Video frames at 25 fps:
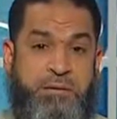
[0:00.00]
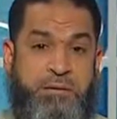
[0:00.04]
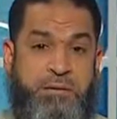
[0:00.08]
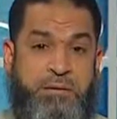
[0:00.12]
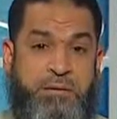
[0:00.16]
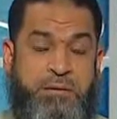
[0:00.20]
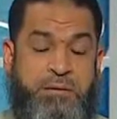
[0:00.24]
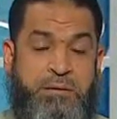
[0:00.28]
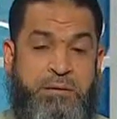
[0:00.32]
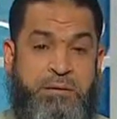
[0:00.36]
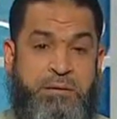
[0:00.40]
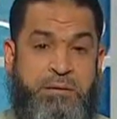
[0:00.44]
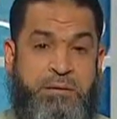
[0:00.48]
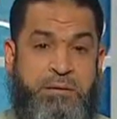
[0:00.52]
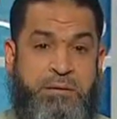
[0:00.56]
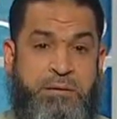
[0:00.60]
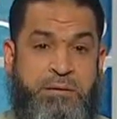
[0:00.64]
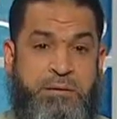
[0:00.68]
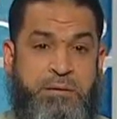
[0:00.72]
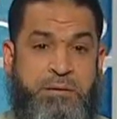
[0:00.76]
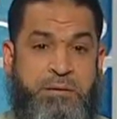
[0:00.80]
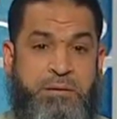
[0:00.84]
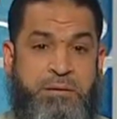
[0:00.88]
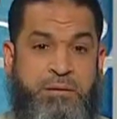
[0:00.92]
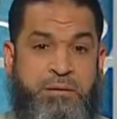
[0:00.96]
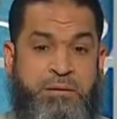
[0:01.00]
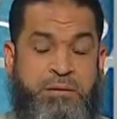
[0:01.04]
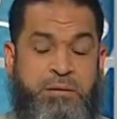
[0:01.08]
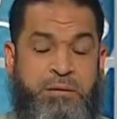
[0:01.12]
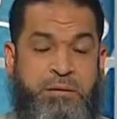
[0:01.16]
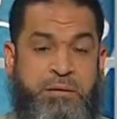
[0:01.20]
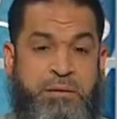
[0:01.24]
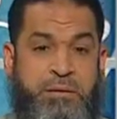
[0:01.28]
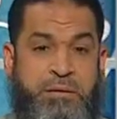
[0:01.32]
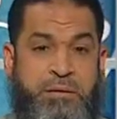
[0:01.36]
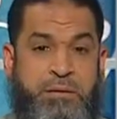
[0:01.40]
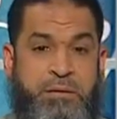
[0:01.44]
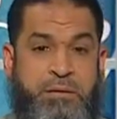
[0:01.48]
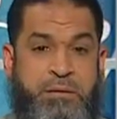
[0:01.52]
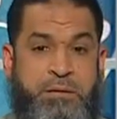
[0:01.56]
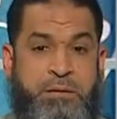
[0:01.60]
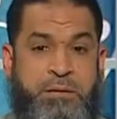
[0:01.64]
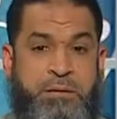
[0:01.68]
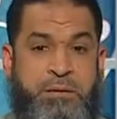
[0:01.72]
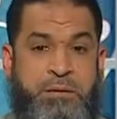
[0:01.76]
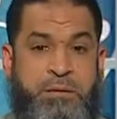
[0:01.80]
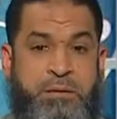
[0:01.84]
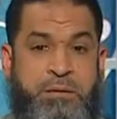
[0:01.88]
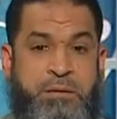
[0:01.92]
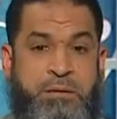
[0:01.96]

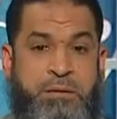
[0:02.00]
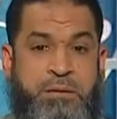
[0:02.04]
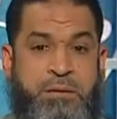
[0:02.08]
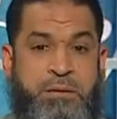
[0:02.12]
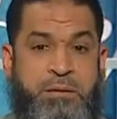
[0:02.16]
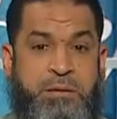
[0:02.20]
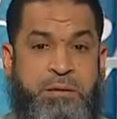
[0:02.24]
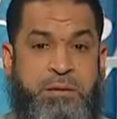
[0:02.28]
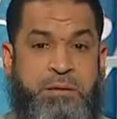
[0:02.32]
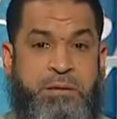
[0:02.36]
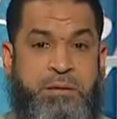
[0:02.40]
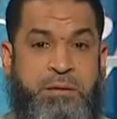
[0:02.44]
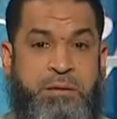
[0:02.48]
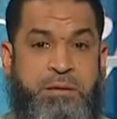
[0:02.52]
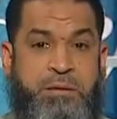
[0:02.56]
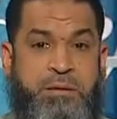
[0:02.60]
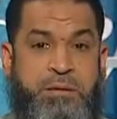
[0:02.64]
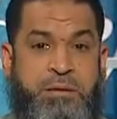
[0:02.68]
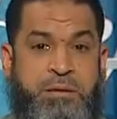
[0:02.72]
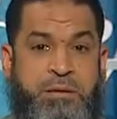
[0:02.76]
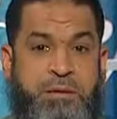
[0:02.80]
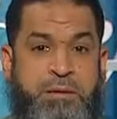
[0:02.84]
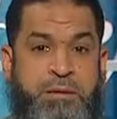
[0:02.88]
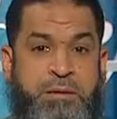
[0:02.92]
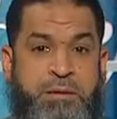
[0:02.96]
Nobody speaks.